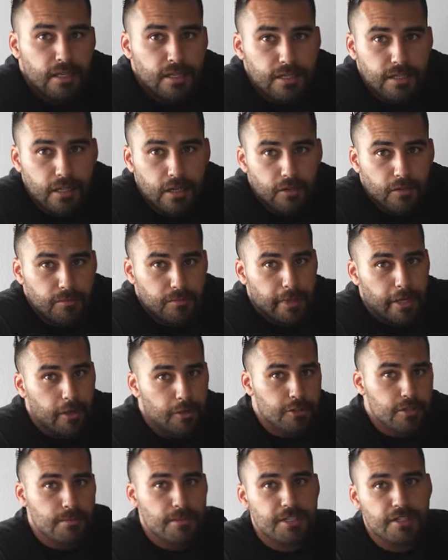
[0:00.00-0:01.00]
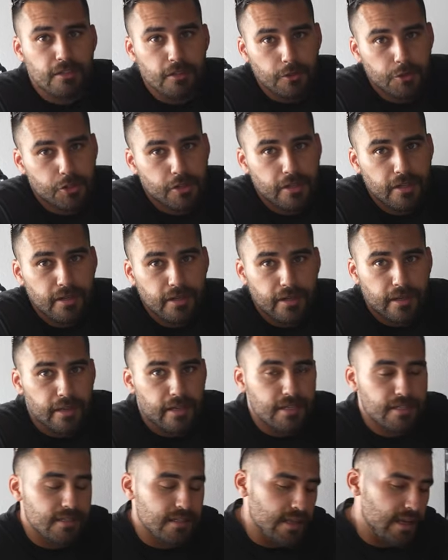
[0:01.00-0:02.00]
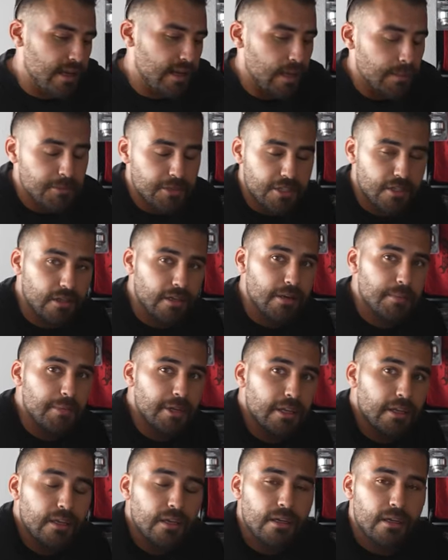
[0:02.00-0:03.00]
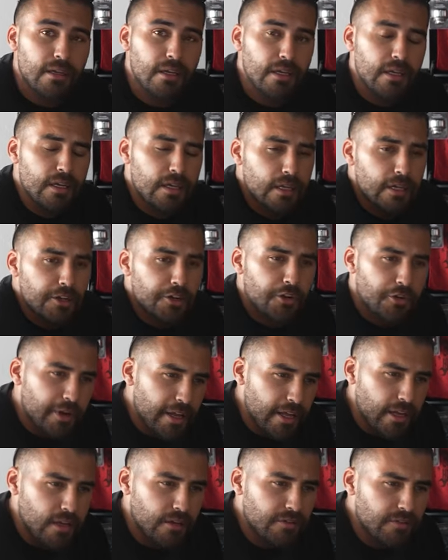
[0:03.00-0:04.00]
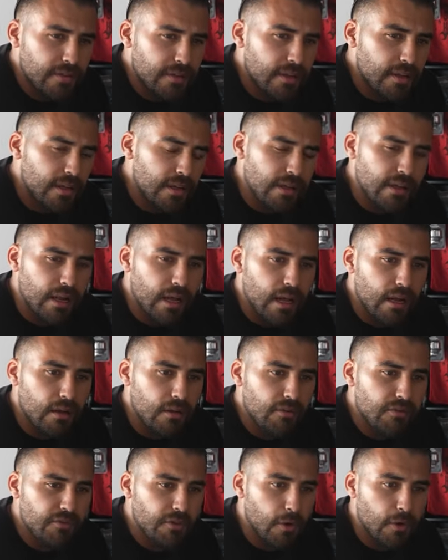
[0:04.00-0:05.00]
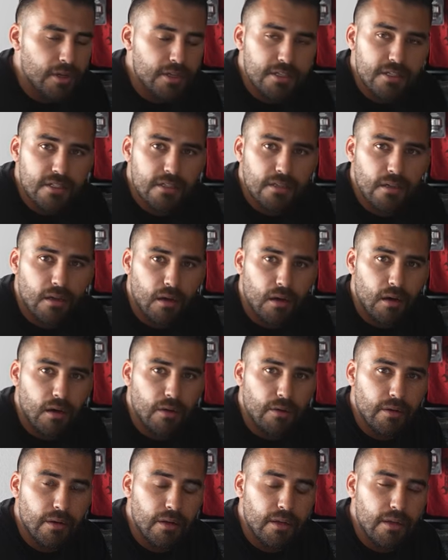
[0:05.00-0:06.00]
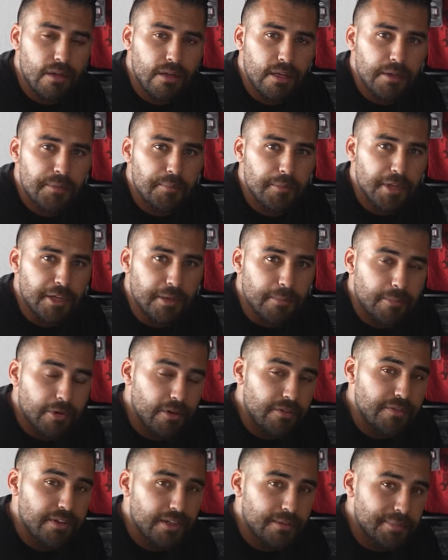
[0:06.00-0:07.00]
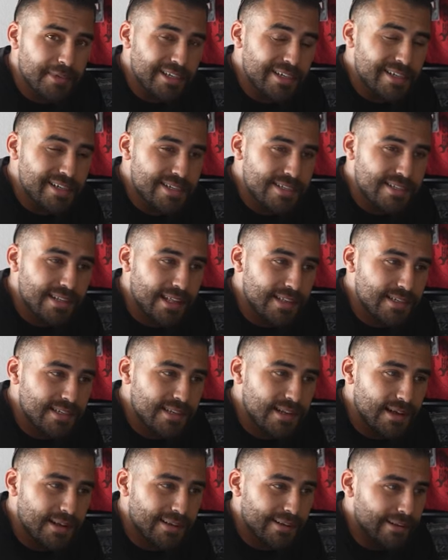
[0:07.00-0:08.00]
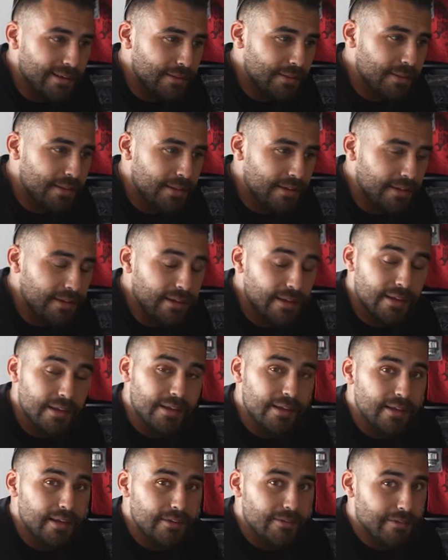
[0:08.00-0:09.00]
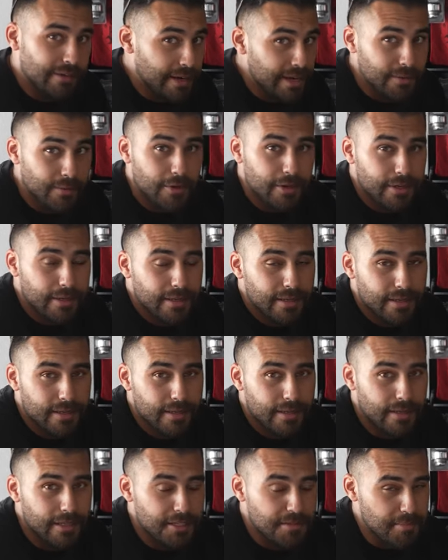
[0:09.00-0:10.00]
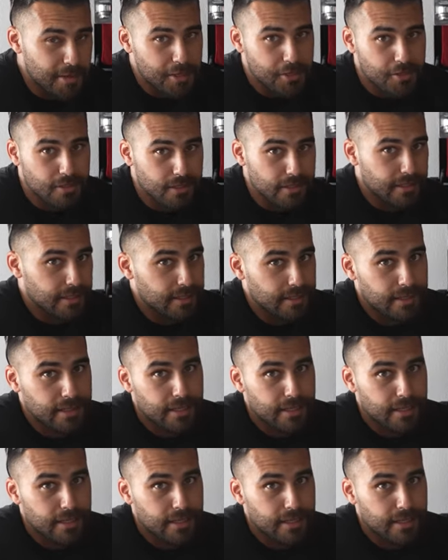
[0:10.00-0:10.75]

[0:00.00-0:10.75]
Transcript: So my ultimate solution is that I'm just going to be creative and not focus on being perfect, because that's not healthy for anyone, especially